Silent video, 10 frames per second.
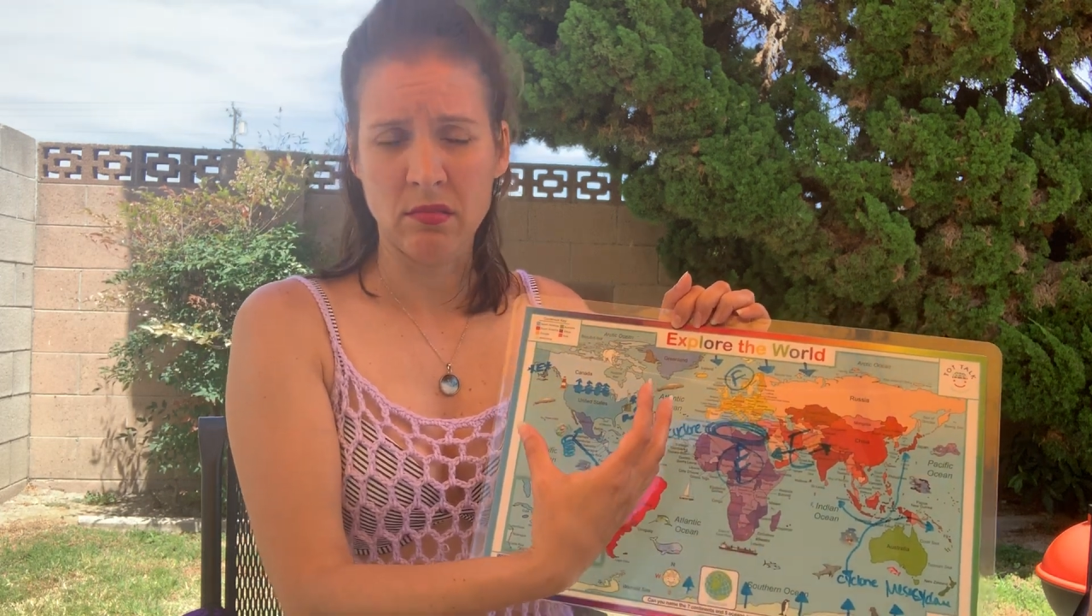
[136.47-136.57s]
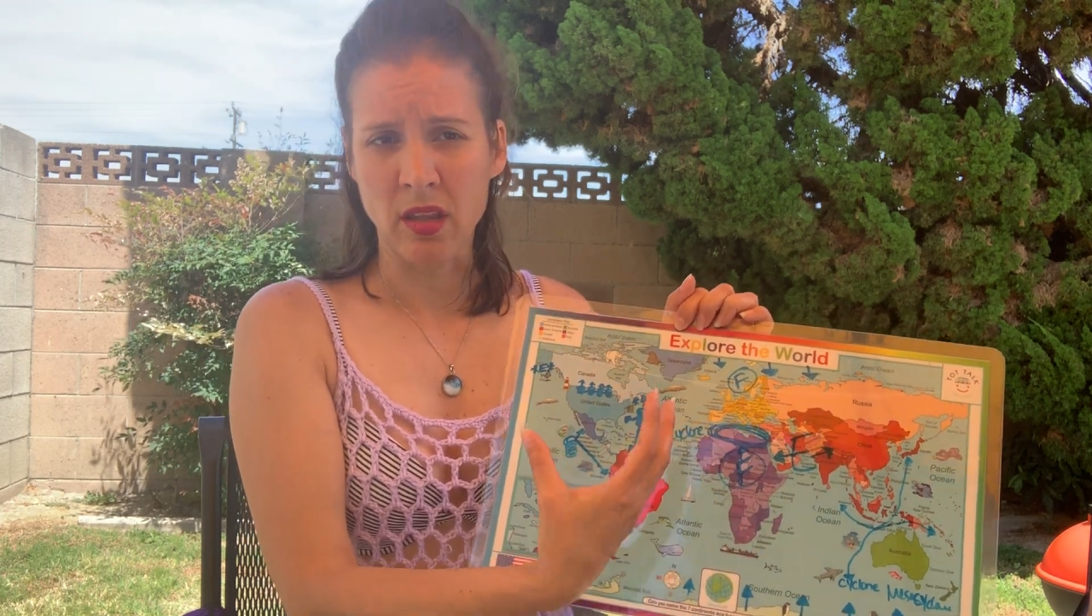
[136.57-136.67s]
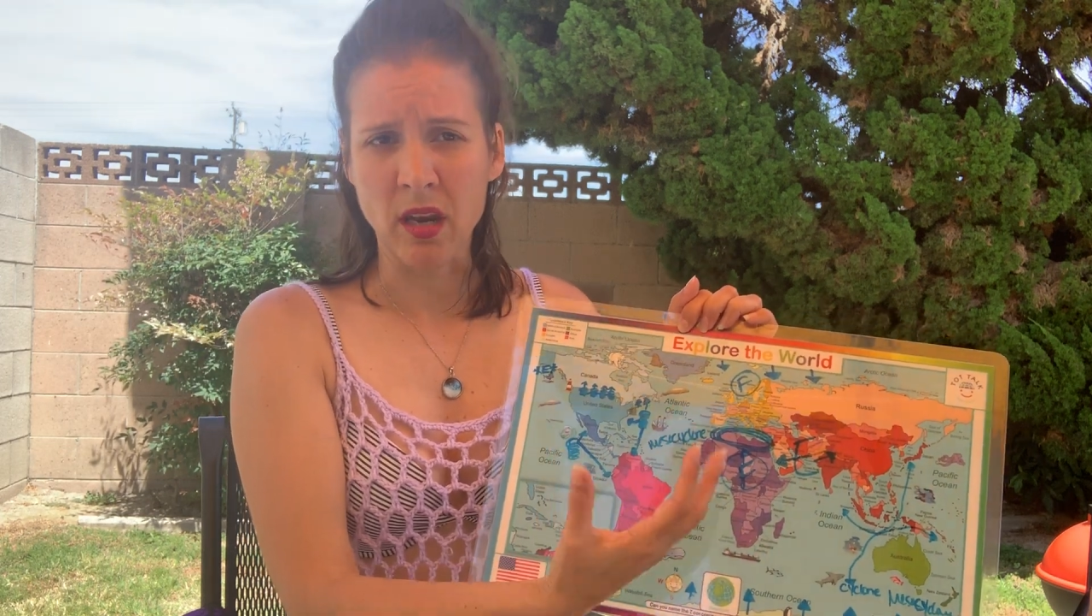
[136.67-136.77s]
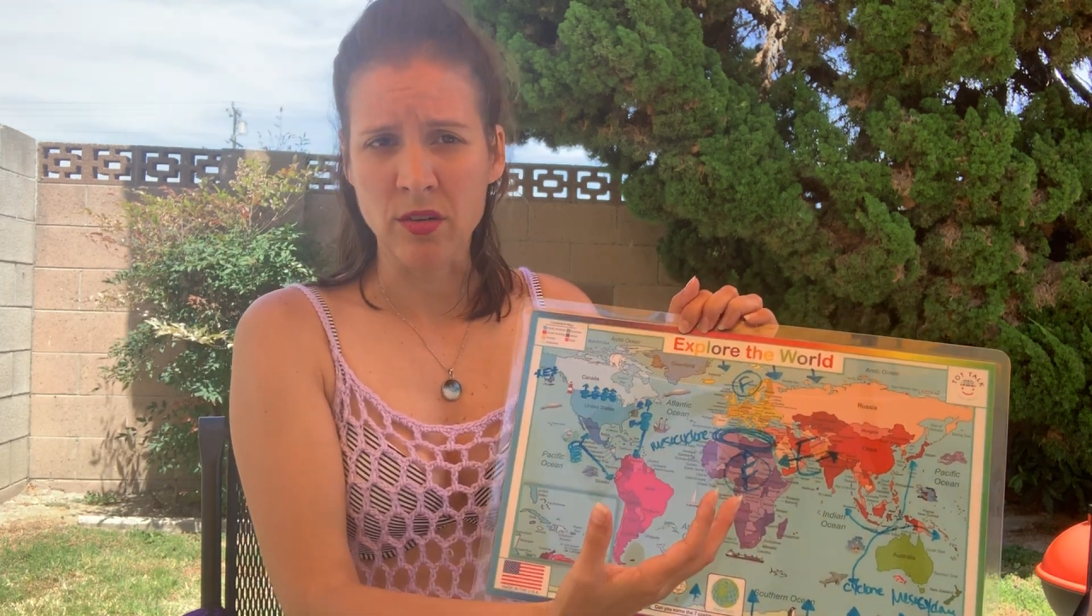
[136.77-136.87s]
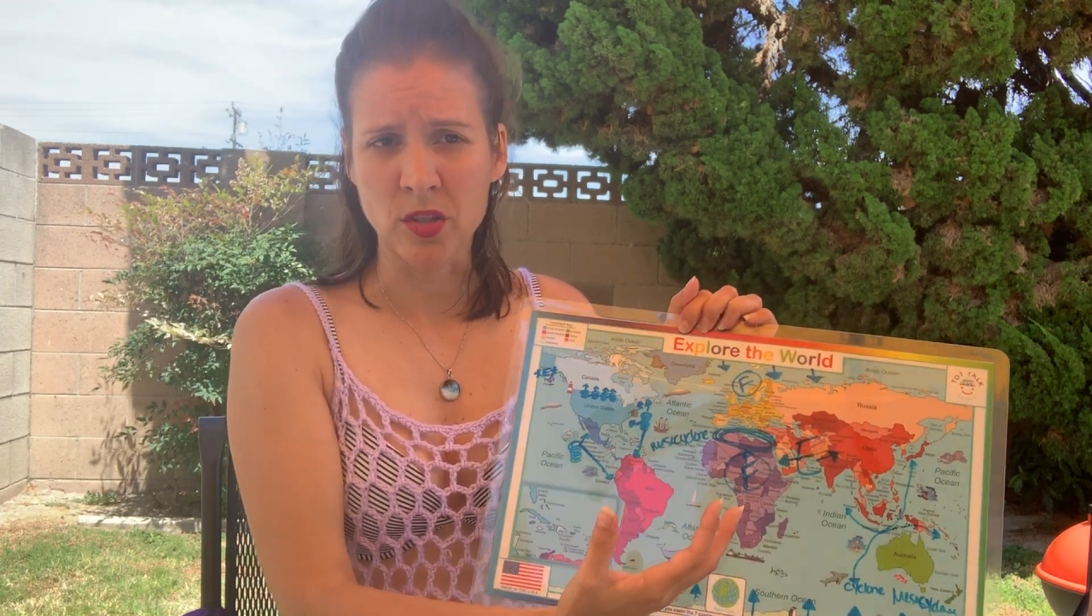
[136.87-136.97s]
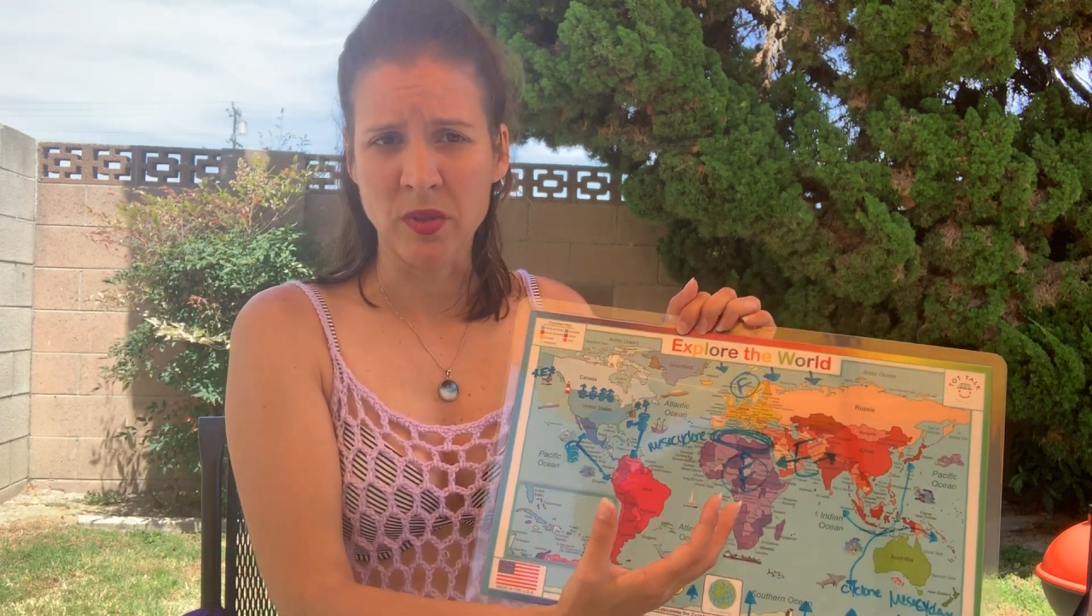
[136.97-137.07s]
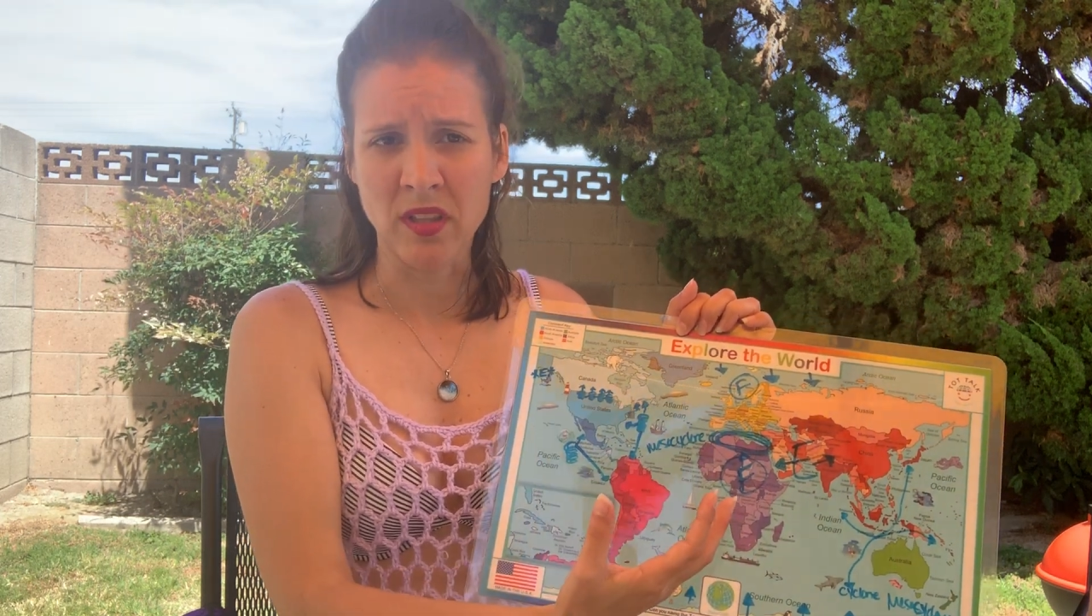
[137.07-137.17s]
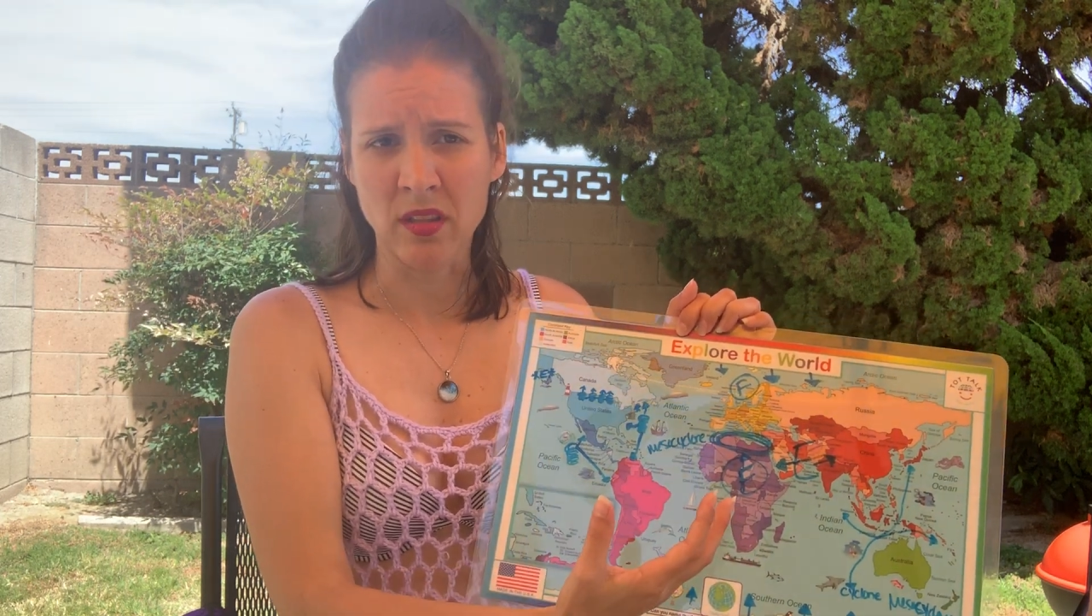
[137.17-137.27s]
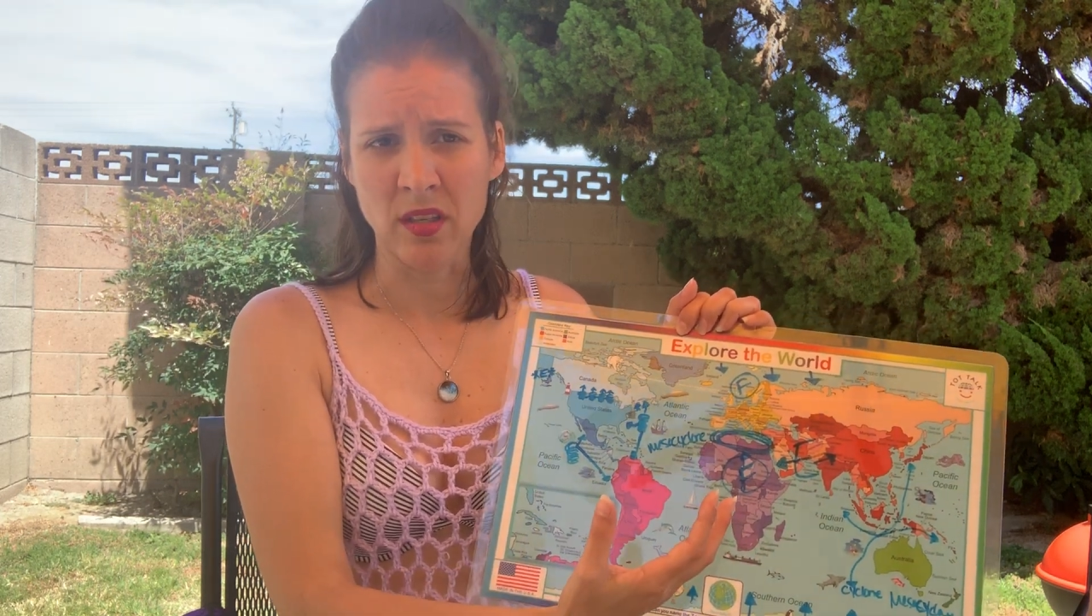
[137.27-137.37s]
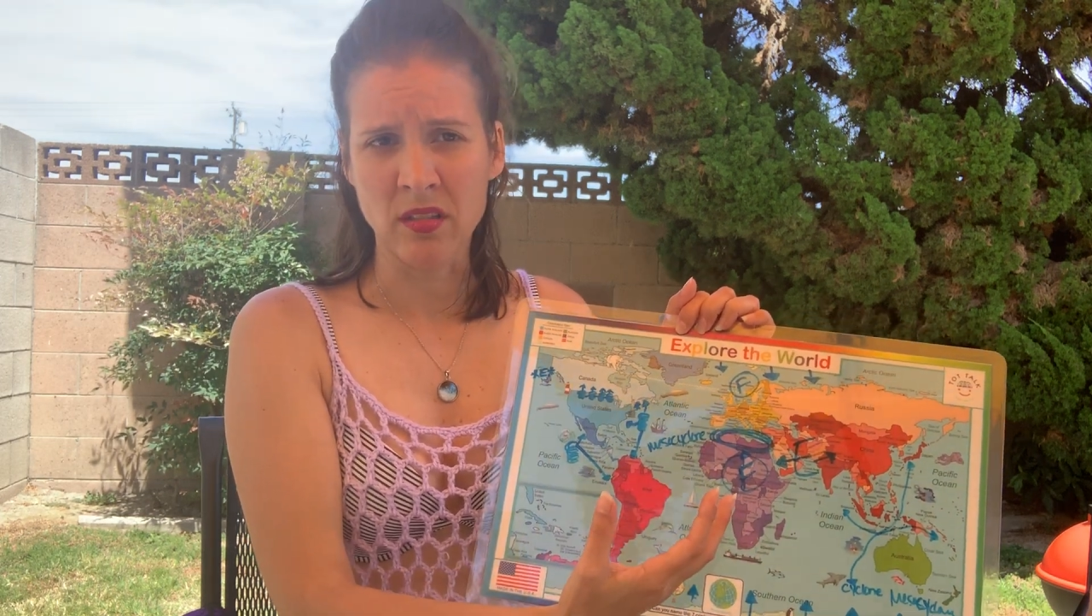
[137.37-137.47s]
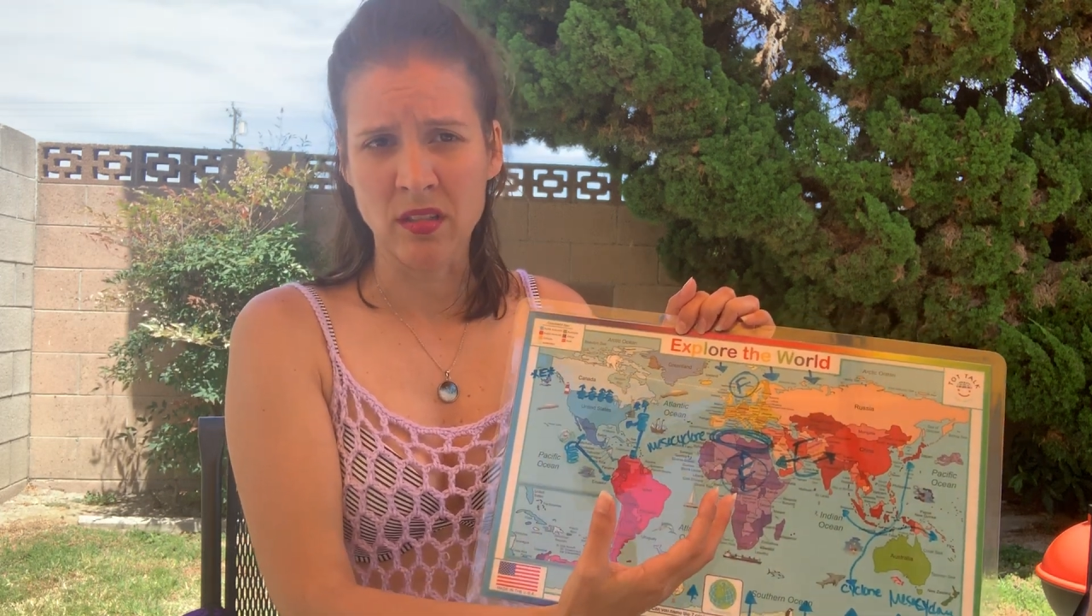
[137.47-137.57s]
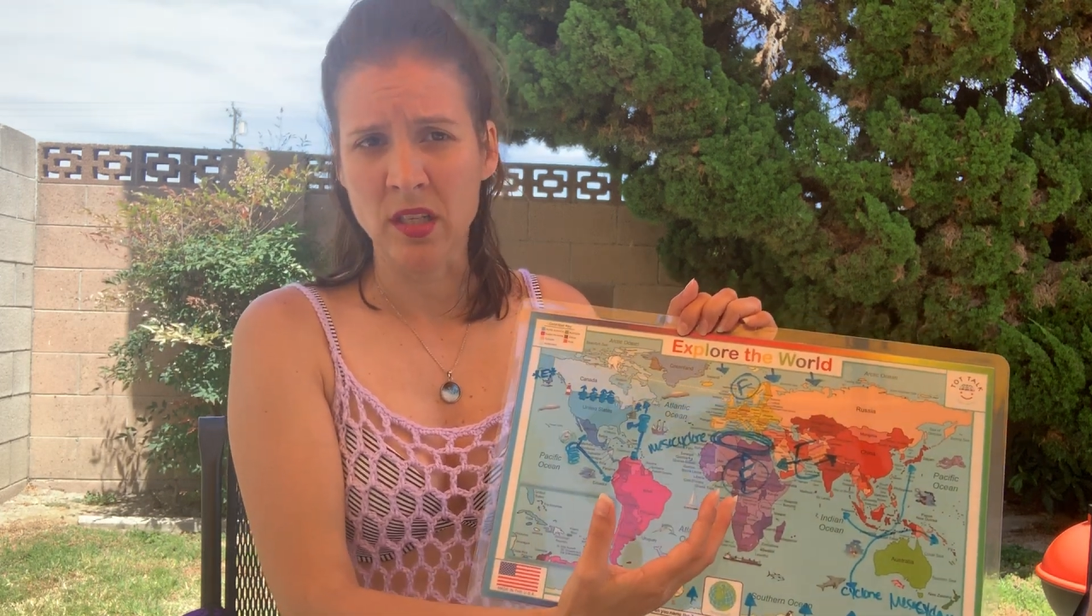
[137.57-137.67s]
they are doing things